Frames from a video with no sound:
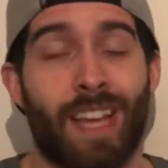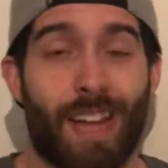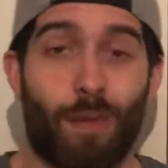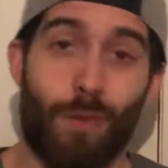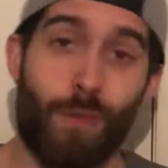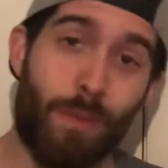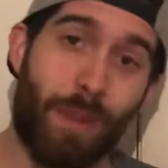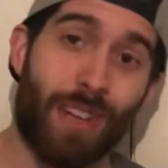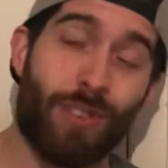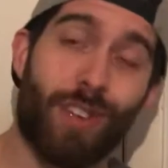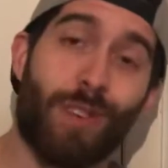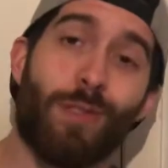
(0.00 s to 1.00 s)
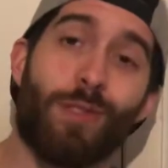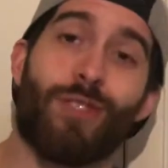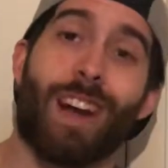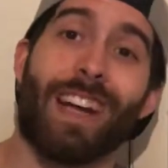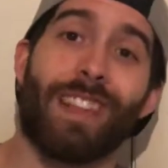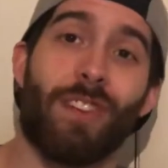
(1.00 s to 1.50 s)
And when women actually go and
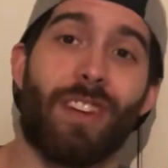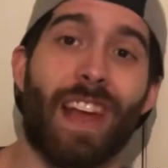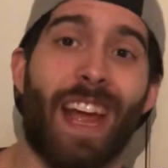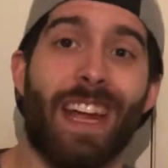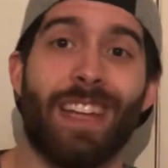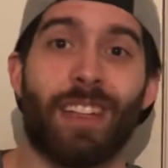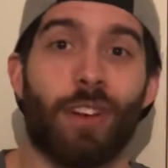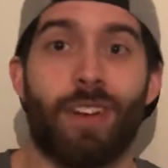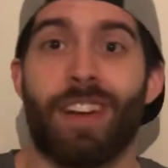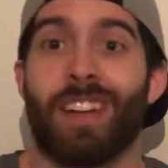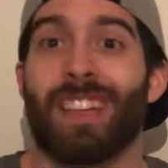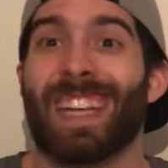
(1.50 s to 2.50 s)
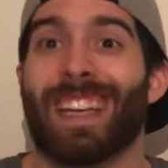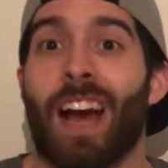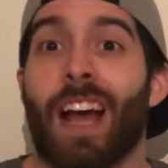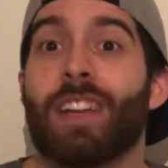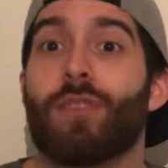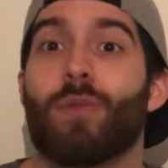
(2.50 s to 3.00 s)
track their day, they're eating like
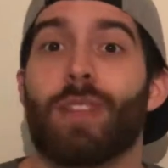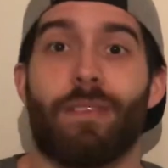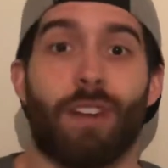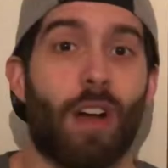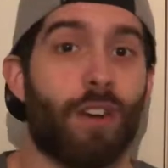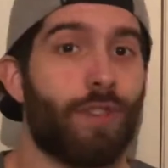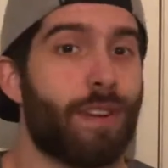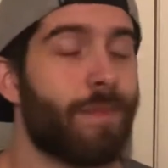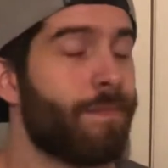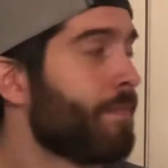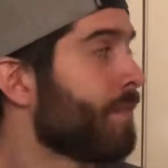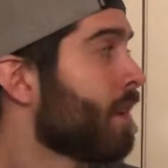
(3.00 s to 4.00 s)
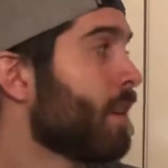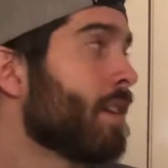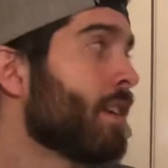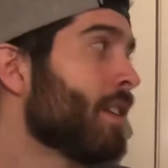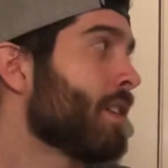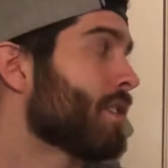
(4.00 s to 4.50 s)
9 to 1100.
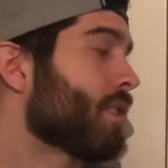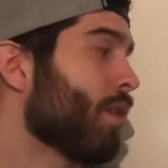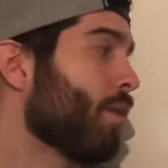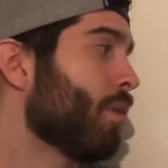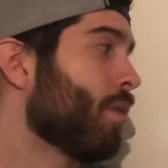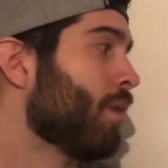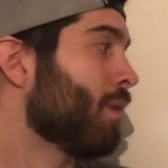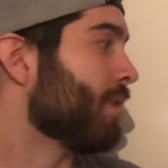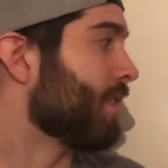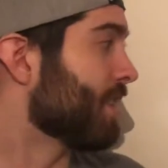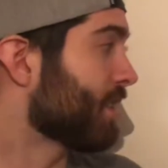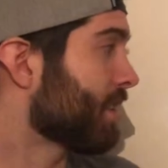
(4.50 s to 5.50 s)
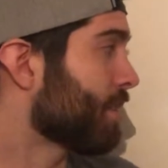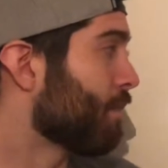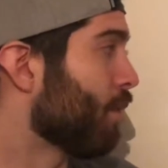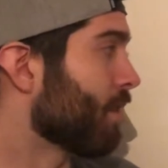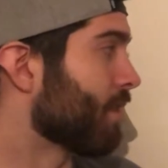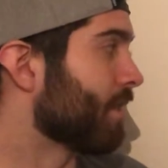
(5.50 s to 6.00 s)
So this is
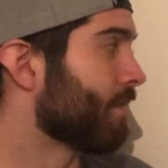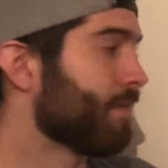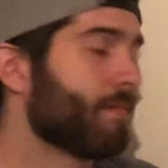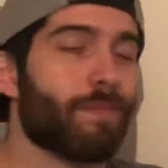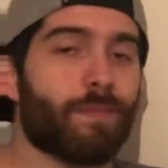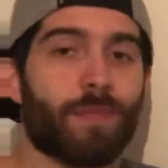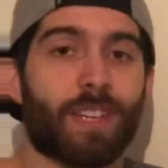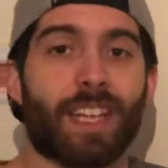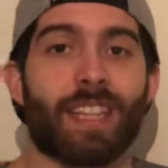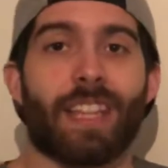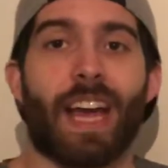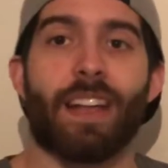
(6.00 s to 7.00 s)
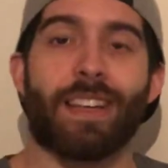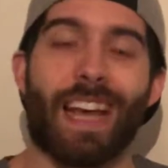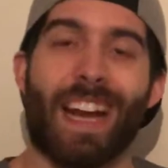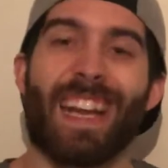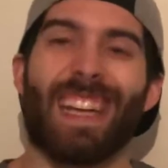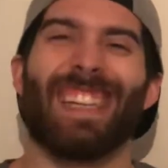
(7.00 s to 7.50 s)
important to get that
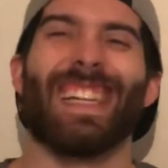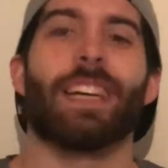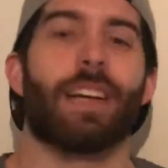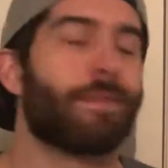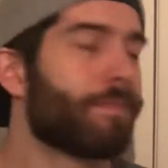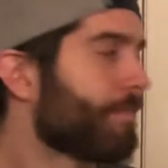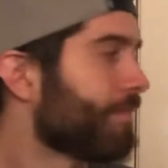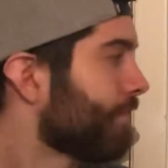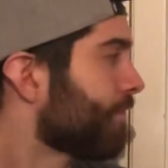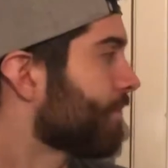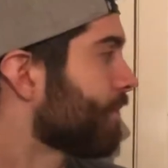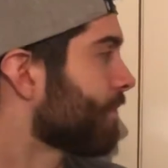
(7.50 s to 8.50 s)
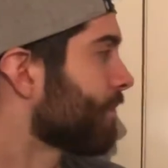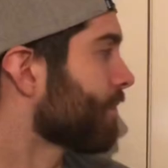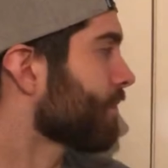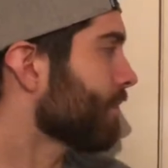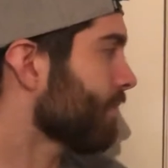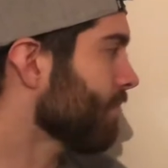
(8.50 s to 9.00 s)
idea.
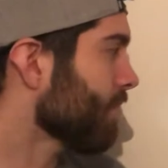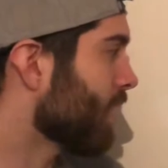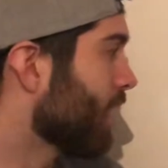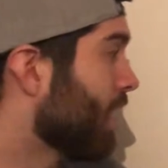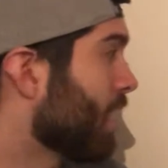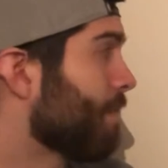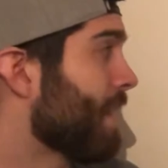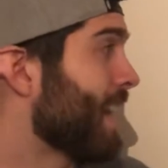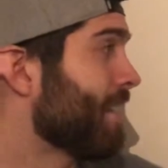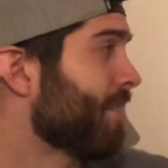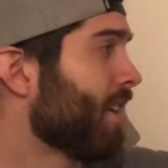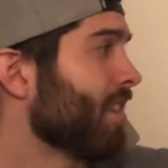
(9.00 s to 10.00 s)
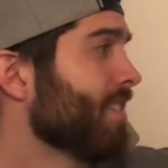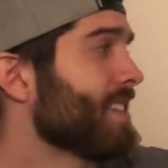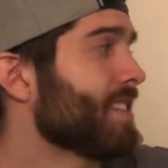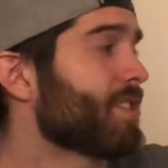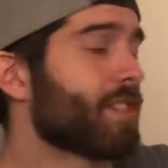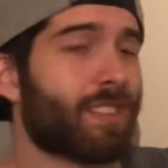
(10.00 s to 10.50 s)
And if all of
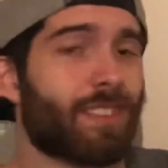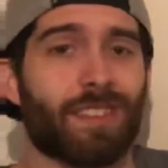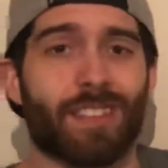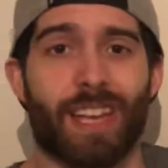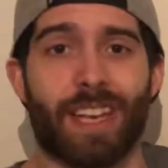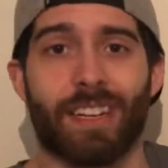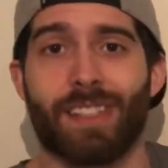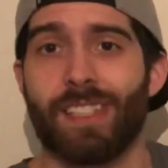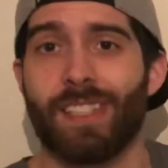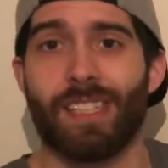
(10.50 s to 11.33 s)
this just looks like,